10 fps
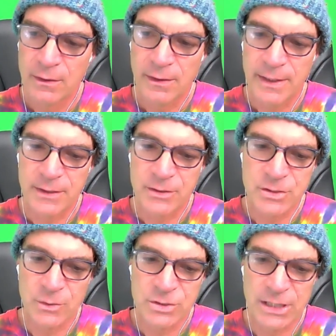and there's
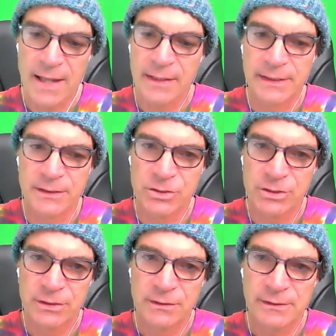no
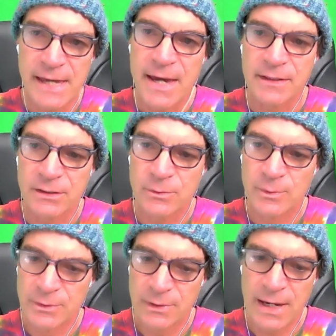challenge, yeah,
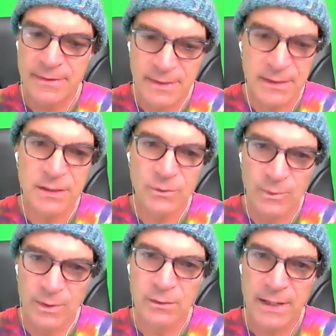I think you
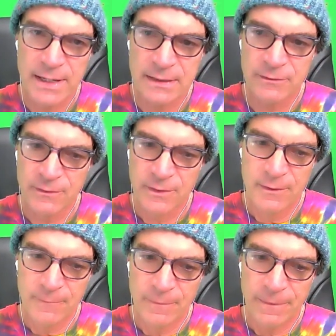will kind of
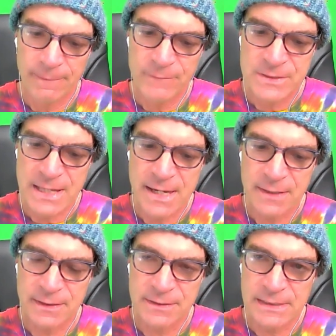stay
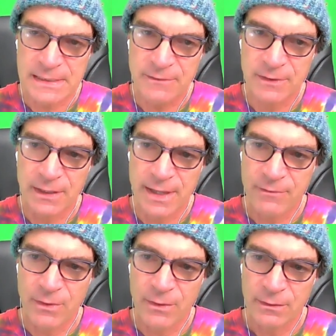at this even
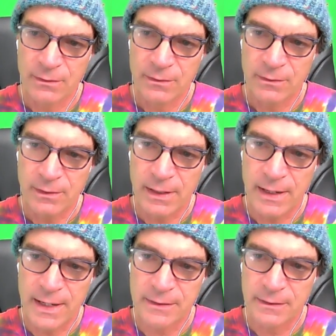level,
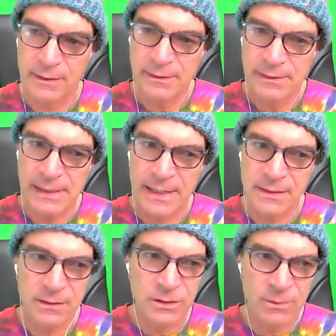and
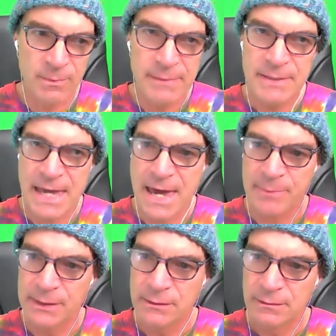you might be
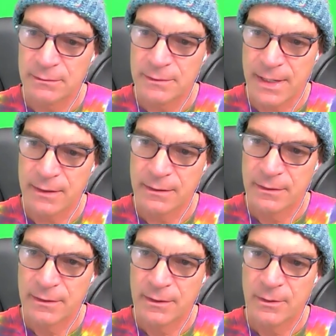happy, yeah,
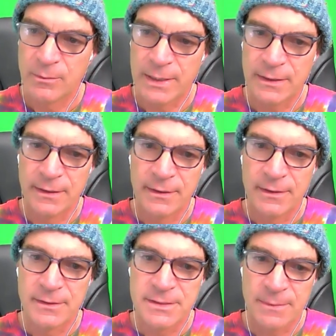but
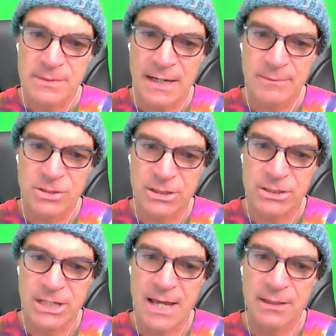sometimes just
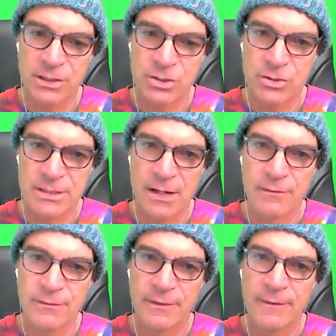challenge yourself.